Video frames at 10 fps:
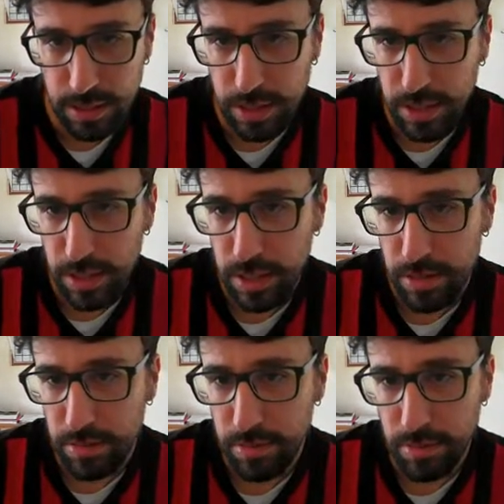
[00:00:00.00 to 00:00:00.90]
which is
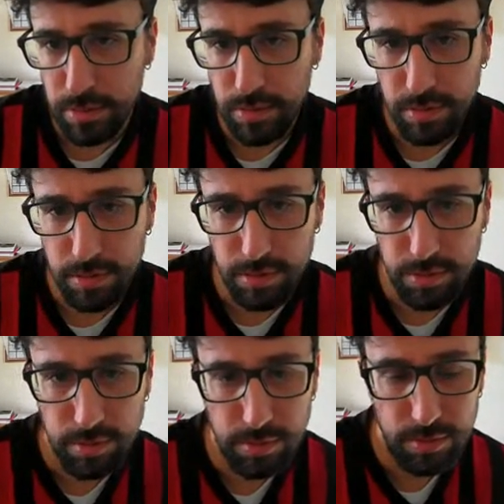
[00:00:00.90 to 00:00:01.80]
kind of strange.
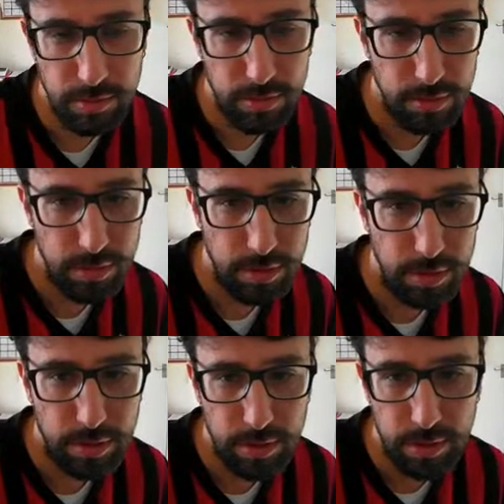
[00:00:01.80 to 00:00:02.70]

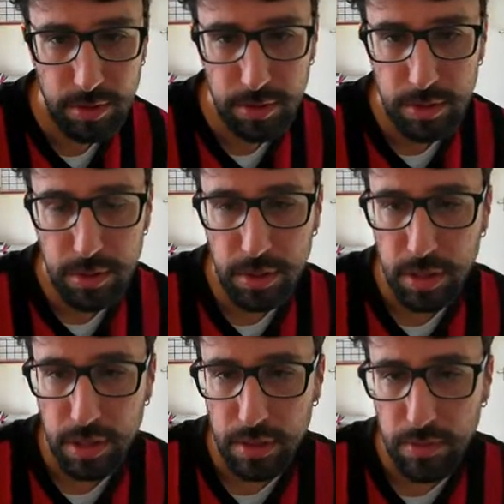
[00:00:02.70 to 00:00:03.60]
I think
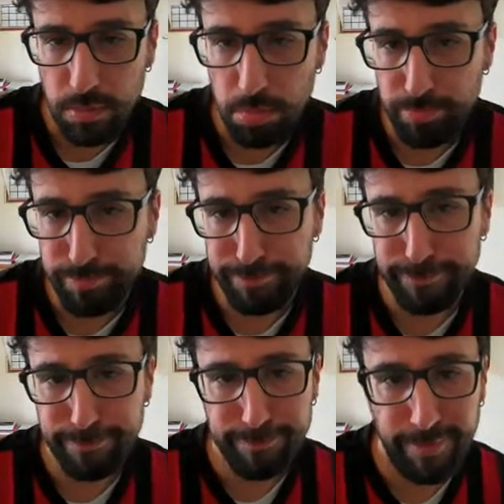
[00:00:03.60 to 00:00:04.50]
maybe he's playing a little
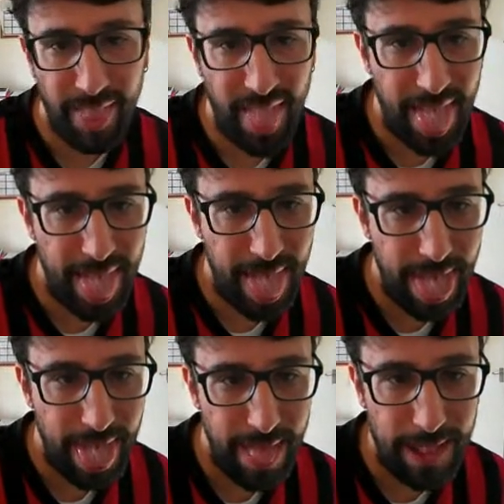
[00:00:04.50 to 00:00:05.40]
bit more
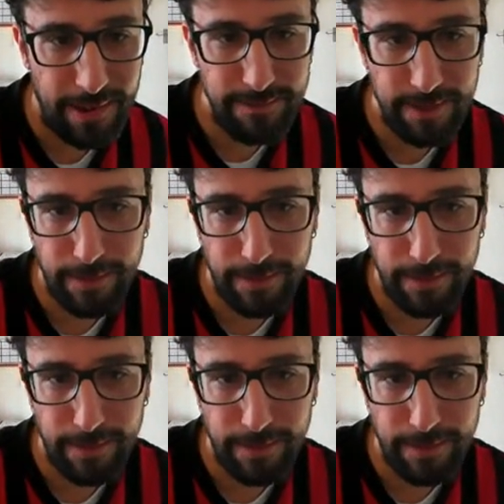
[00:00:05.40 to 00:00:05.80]
conservative right now.